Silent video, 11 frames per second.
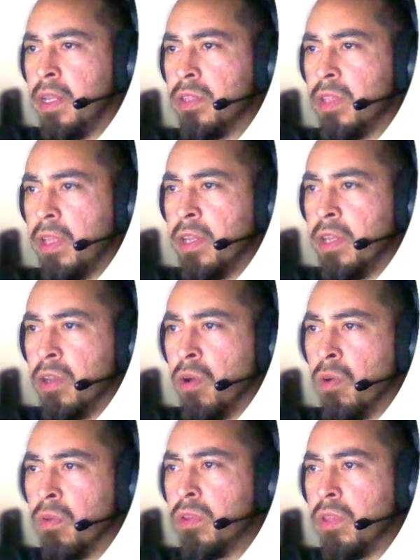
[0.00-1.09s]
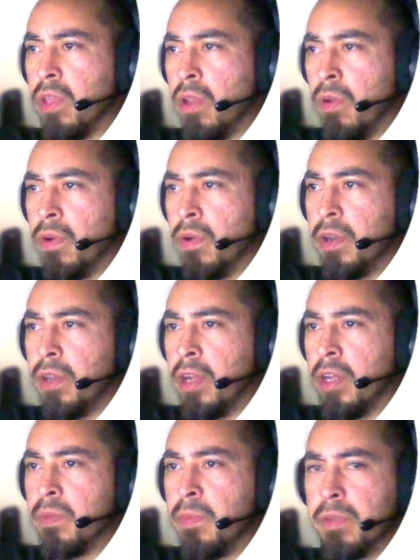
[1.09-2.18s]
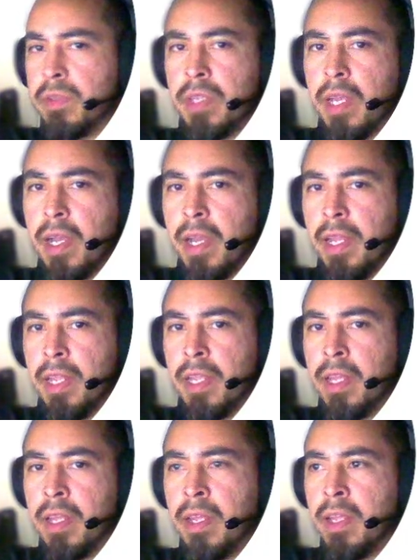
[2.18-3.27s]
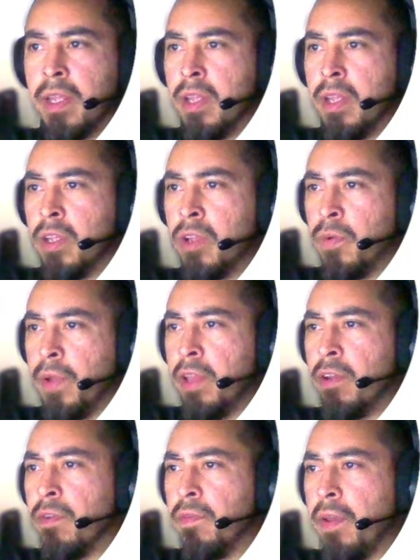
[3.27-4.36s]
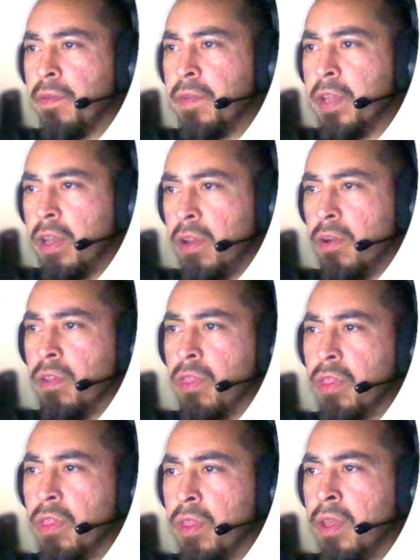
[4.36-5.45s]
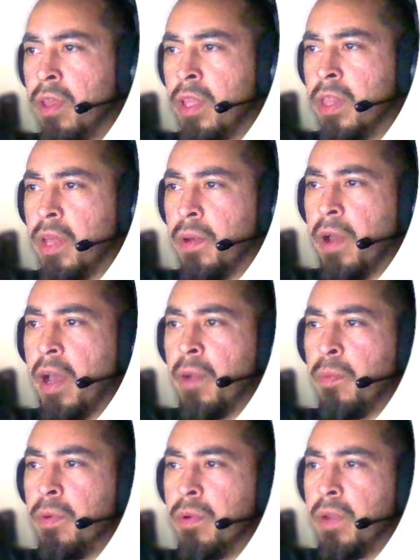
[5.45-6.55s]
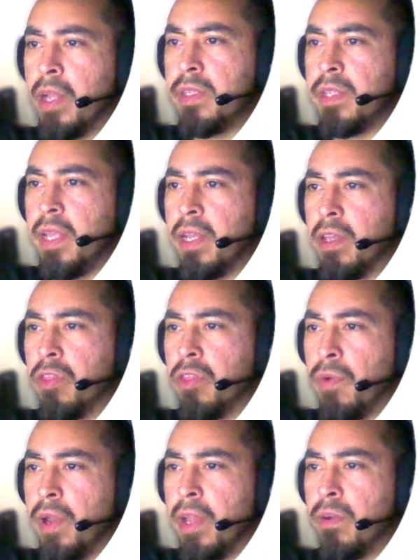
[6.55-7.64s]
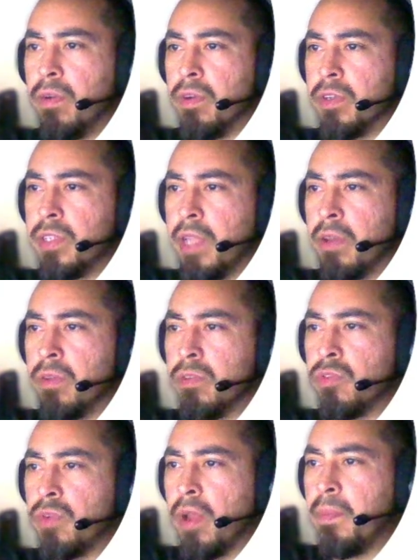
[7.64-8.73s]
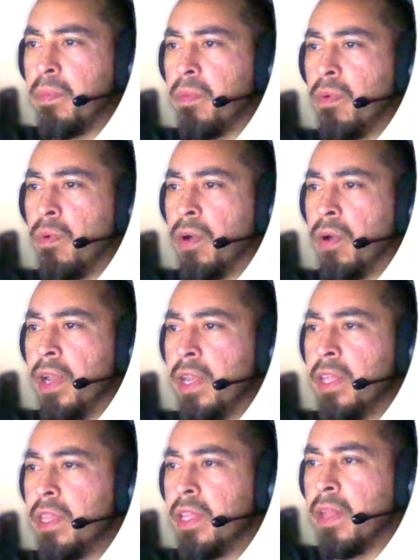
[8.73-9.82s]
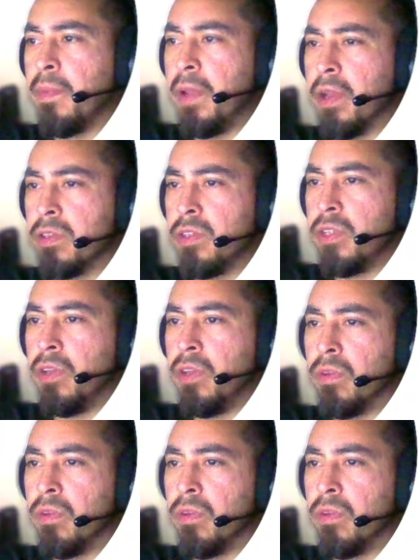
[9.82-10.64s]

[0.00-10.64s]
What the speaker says: in an oath to the Lord, God Most High, creator of heaven and earth, that I will not take a thread or sandal strap or anything that belongs to you,